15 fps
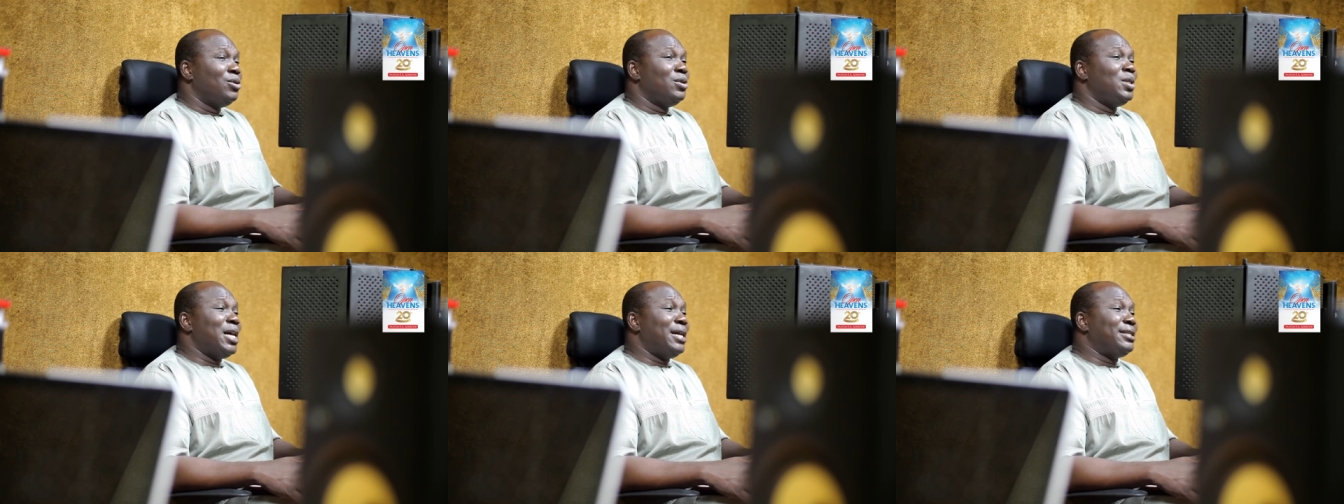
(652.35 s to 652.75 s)

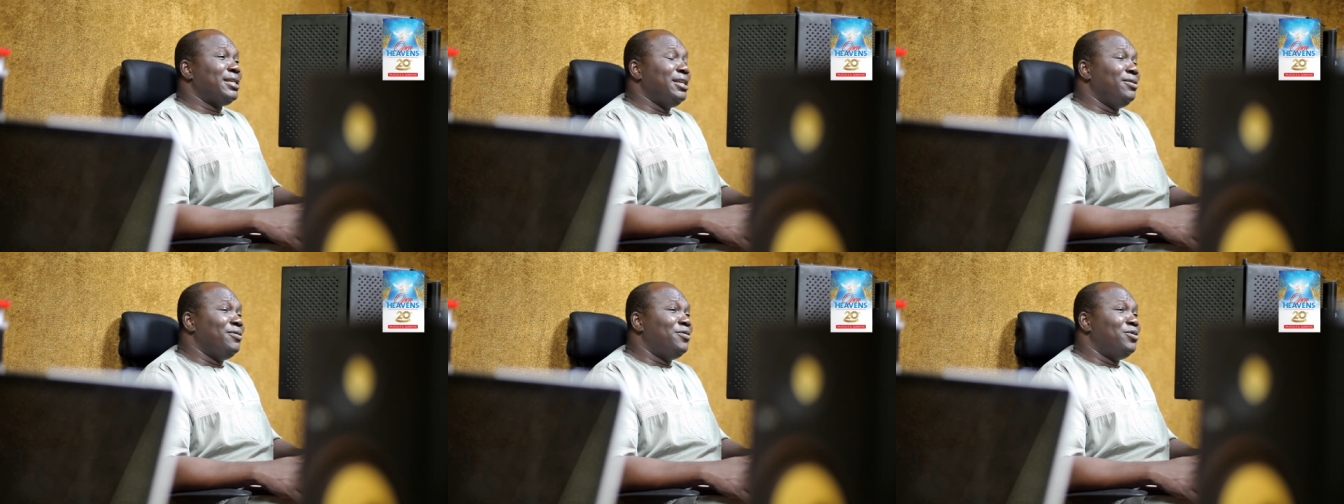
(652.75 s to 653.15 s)
that
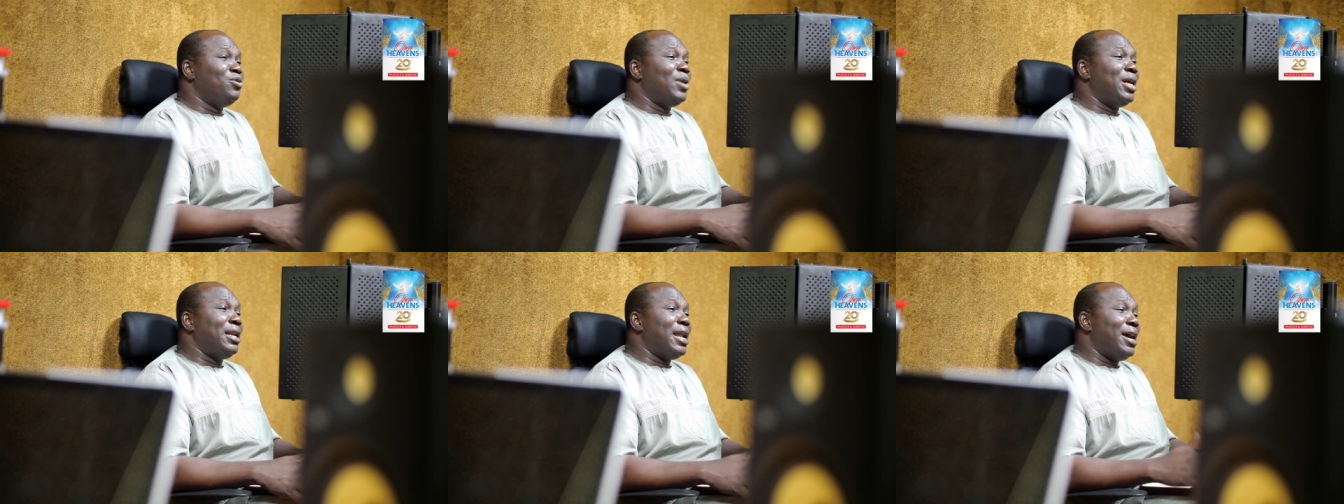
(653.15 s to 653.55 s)
even
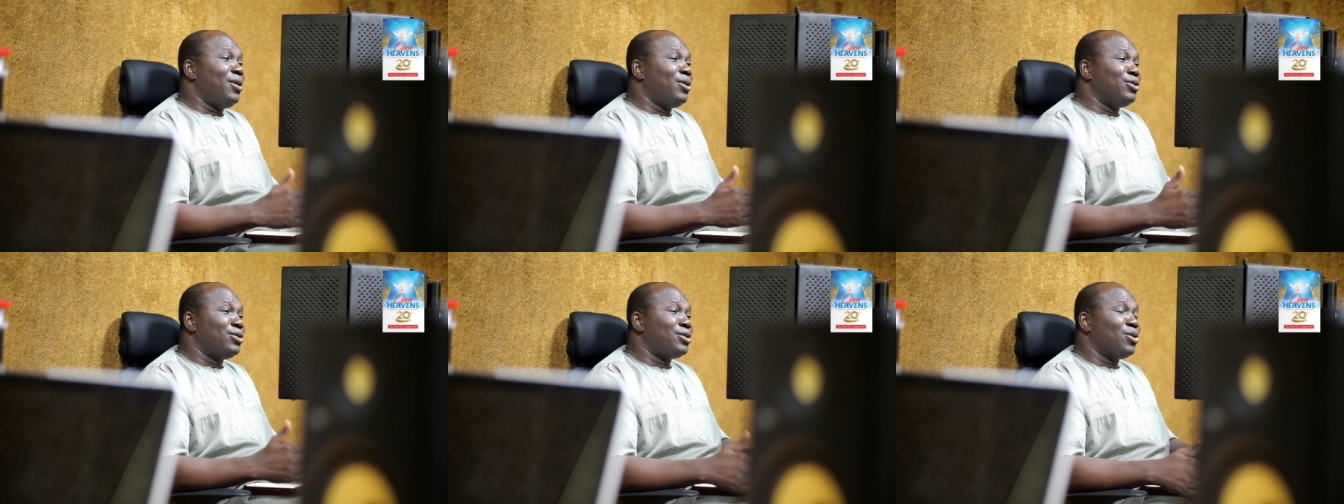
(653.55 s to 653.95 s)
when
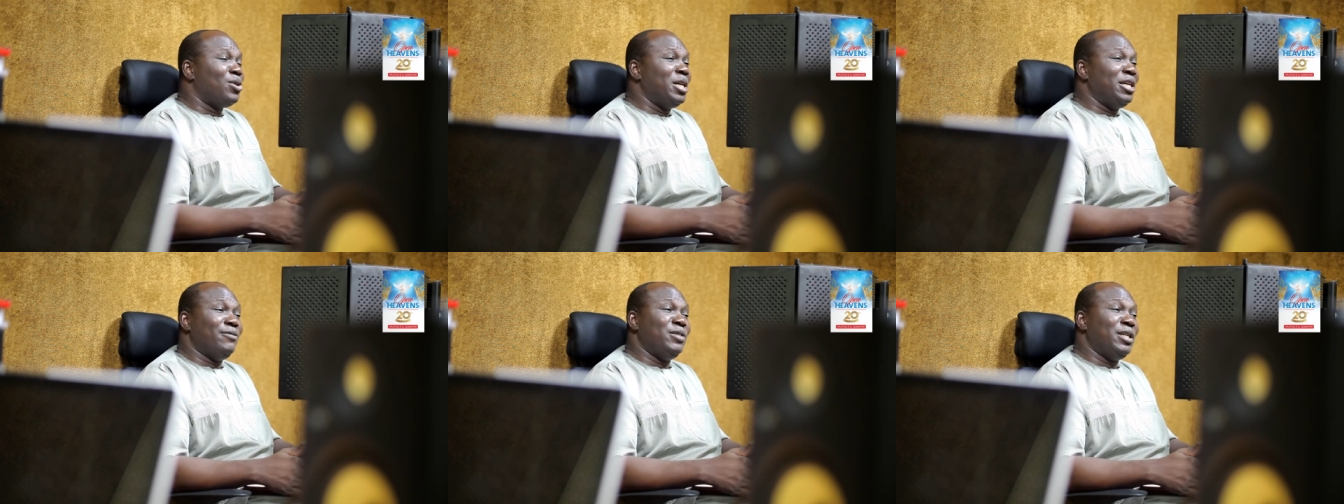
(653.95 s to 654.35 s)
lions saw
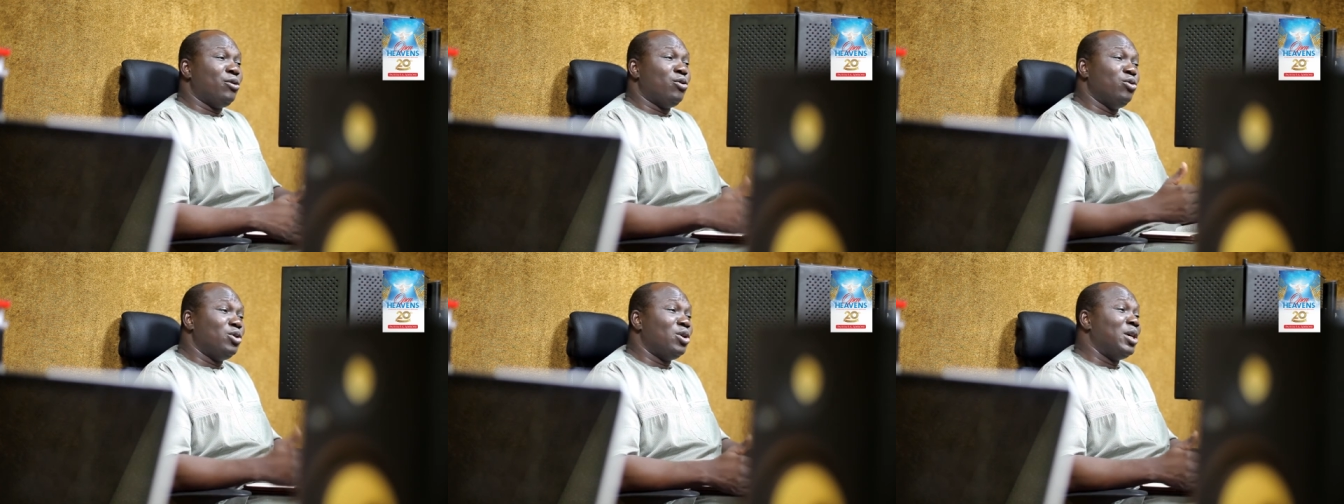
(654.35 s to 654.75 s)
him, they
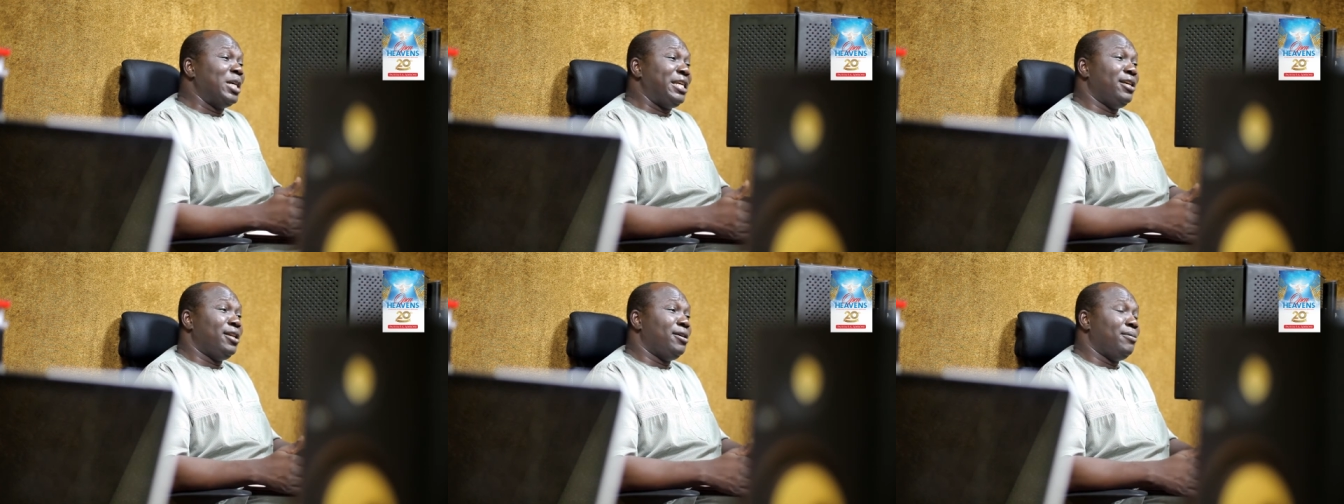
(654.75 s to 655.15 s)
could not
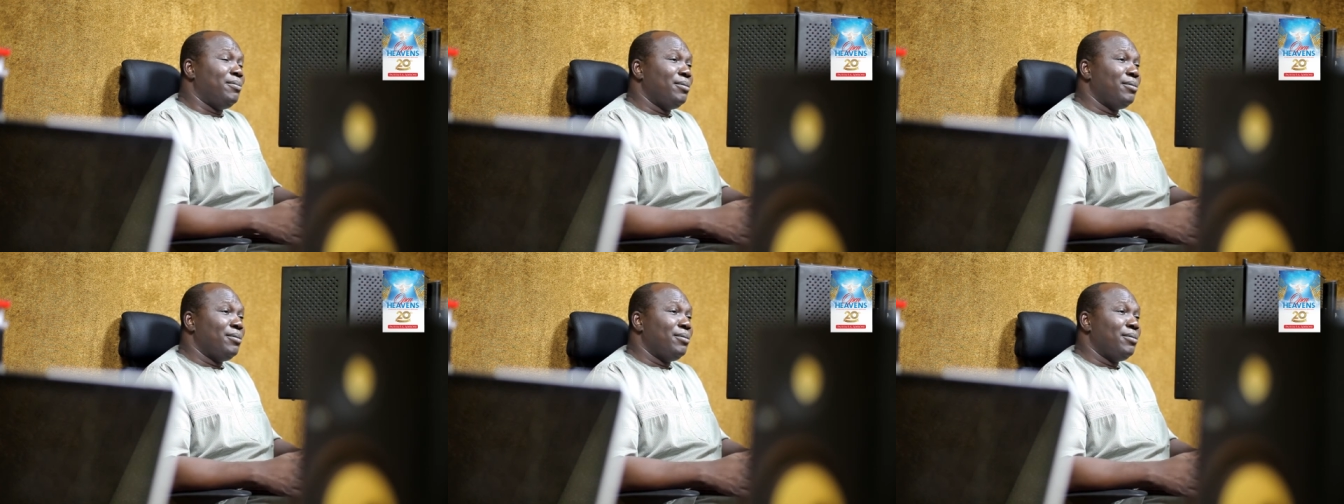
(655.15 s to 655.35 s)
kill him.